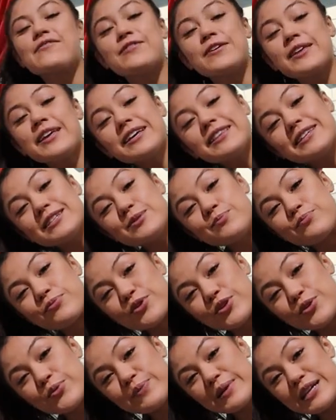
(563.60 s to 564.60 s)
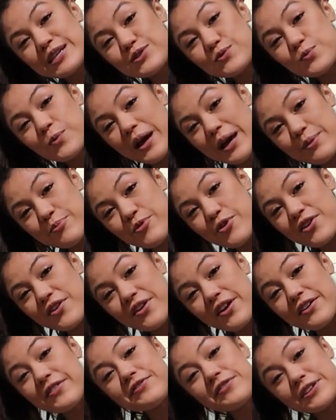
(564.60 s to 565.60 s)
I feel like this broom is way more
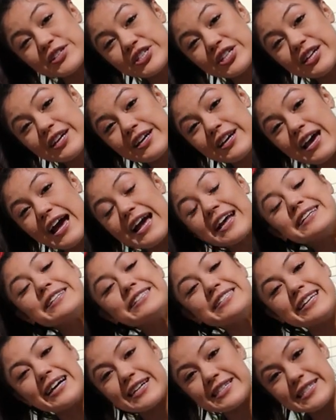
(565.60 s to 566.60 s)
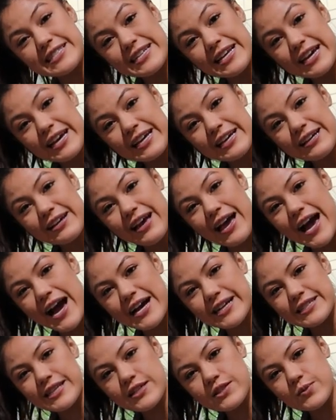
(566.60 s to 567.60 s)
efficient at dusting
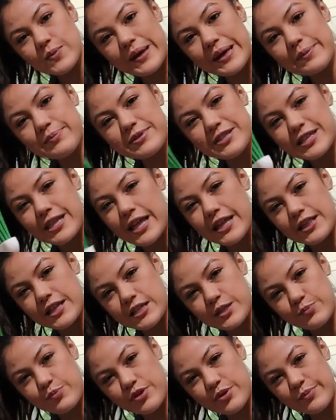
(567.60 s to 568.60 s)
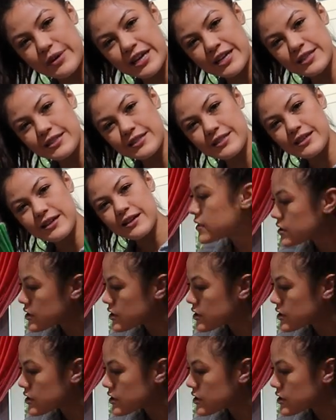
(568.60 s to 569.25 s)
as it sweeps than this broom is.